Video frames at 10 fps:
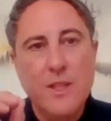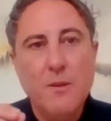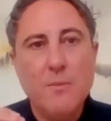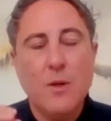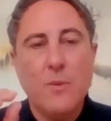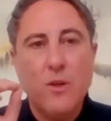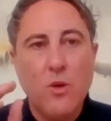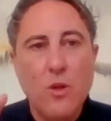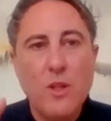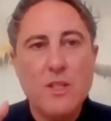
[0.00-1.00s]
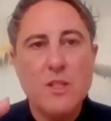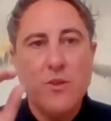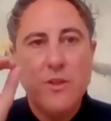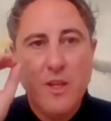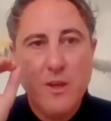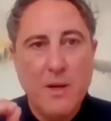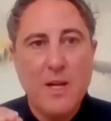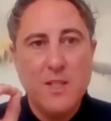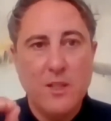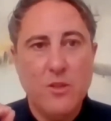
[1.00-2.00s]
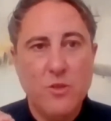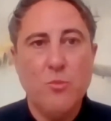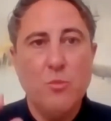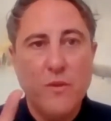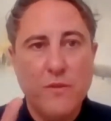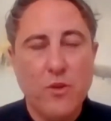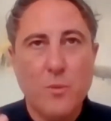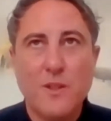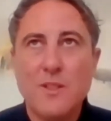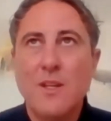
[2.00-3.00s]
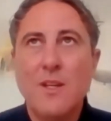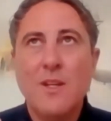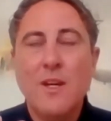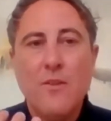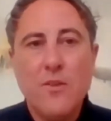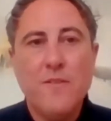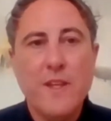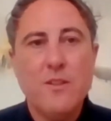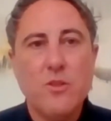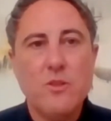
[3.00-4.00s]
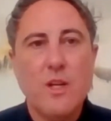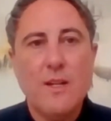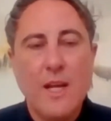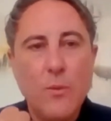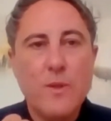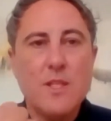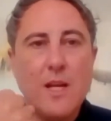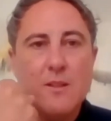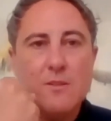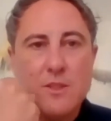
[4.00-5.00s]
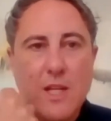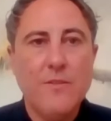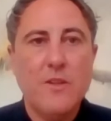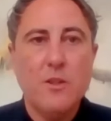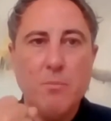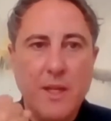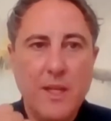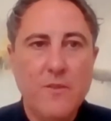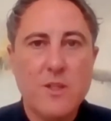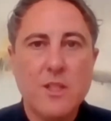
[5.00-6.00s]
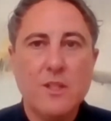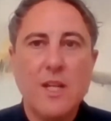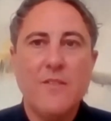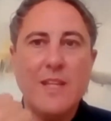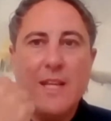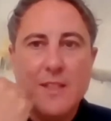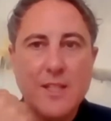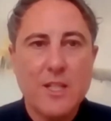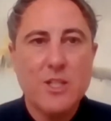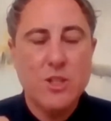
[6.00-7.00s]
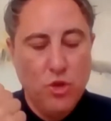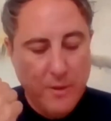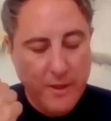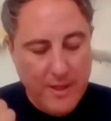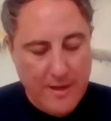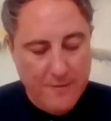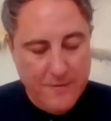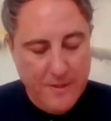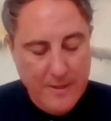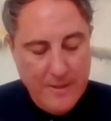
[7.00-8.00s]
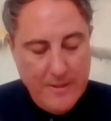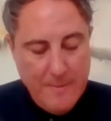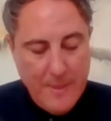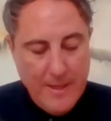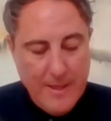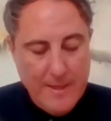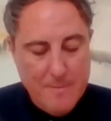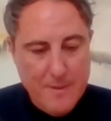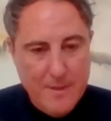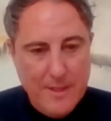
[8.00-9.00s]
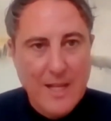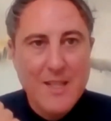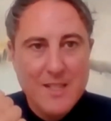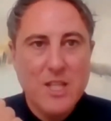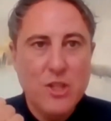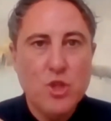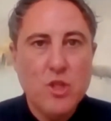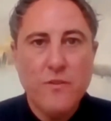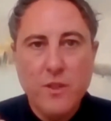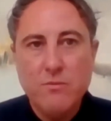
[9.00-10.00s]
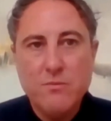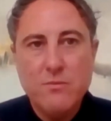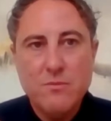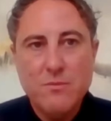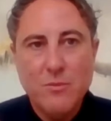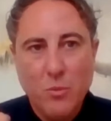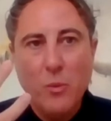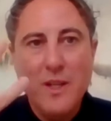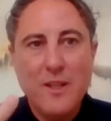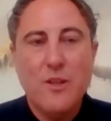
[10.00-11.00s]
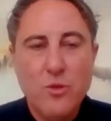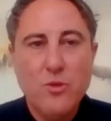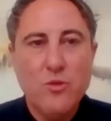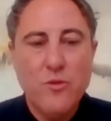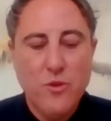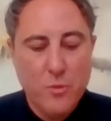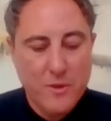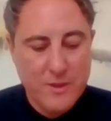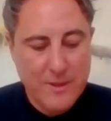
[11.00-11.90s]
team and our colleagues have got the capacity to do moving forward? And reflect on that, and how is that driving the behaviours and driving the interactions that you might have? And are these conducive to what we need to do going forward?